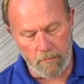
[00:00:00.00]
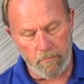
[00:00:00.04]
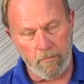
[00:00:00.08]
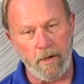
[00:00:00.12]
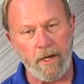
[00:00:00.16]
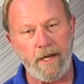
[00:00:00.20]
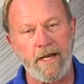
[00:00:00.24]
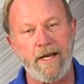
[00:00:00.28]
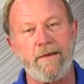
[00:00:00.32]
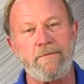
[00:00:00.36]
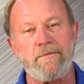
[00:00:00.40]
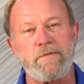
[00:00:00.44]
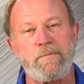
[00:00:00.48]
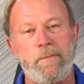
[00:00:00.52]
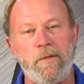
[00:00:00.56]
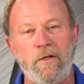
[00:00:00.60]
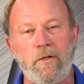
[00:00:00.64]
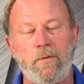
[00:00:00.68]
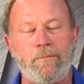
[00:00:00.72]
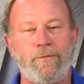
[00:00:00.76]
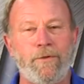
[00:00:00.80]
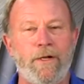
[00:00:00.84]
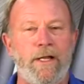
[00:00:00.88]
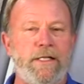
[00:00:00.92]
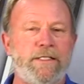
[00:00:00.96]
My name's Bill
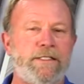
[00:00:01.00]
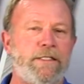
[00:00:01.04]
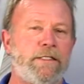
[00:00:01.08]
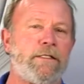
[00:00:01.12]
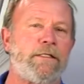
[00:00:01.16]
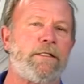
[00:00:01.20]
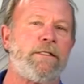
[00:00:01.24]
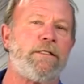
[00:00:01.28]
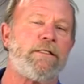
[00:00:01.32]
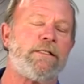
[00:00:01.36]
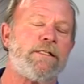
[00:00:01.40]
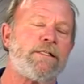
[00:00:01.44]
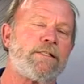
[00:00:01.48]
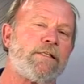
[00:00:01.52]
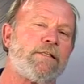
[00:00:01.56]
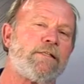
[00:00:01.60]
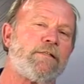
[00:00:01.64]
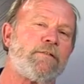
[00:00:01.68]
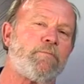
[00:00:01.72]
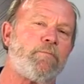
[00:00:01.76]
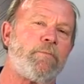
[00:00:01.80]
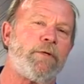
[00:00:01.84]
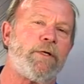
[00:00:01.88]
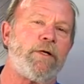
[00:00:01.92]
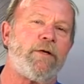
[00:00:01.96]
Brayton, and this
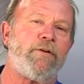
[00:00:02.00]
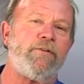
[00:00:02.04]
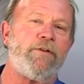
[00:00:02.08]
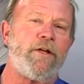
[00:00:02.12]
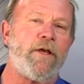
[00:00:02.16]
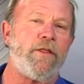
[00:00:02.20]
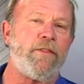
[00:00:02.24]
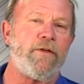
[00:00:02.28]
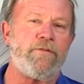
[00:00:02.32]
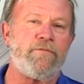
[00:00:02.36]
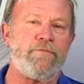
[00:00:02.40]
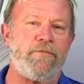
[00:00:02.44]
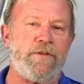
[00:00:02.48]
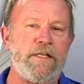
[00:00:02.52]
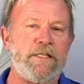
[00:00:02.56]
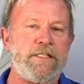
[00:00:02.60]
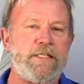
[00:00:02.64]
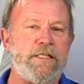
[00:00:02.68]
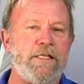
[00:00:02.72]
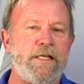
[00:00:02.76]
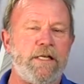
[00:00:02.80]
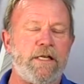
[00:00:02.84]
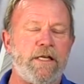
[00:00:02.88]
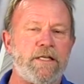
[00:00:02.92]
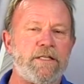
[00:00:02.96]
has been another
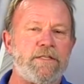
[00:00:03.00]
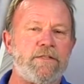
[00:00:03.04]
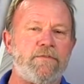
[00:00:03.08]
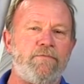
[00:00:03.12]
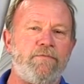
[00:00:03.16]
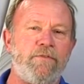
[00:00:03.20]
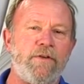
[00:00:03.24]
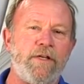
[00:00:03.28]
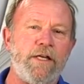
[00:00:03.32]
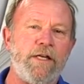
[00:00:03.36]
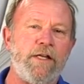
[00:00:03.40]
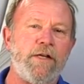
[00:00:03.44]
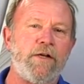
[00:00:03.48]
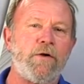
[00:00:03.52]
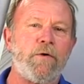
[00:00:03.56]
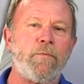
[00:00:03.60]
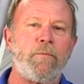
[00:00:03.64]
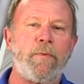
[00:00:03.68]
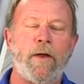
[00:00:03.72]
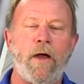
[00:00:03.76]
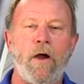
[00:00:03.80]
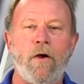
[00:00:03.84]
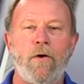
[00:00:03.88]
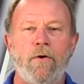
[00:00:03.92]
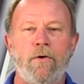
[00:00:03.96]
VTS video
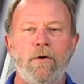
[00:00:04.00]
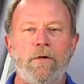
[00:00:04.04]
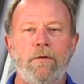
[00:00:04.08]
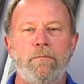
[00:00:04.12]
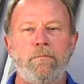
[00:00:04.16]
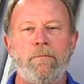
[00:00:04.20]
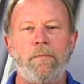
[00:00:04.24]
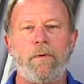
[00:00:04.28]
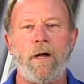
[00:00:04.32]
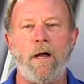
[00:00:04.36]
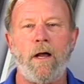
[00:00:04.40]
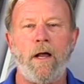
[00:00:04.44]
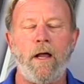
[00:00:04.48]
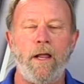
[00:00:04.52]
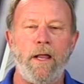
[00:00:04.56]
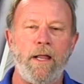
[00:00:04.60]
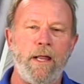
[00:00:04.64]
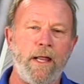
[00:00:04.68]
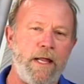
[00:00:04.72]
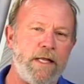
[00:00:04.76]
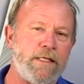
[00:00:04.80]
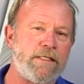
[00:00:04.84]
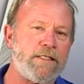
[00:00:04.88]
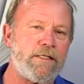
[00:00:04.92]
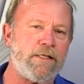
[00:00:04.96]
powered by
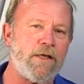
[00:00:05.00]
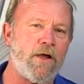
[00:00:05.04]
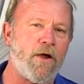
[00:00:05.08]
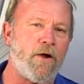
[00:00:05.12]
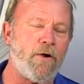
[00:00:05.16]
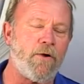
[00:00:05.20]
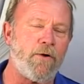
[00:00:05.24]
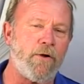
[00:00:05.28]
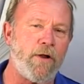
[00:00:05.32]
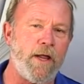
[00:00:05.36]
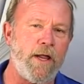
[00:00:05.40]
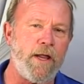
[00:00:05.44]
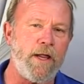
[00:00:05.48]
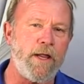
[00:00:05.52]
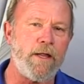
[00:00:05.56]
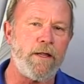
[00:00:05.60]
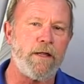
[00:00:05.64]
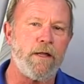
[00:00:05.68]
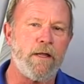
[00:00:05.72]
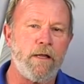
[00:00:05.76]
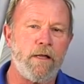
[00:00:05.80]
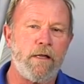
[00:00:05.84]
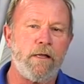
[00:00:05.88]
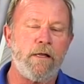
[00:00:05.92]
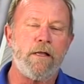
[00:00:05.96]
ATRA.
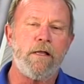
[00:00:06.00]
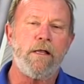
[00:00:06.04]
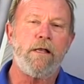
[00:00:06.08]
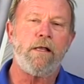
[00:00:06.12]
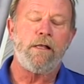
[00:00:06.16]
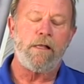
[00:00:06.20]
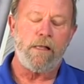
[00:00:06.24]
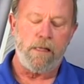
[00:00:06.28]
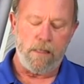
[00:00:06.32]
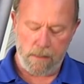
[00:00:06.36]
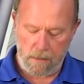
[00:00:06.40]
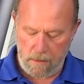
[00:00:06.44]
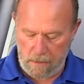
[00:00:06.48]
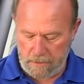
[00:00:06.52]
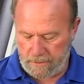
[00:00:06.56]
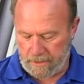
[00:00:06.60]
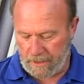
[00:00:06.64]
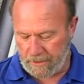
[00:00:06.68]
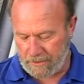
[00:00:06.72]
It's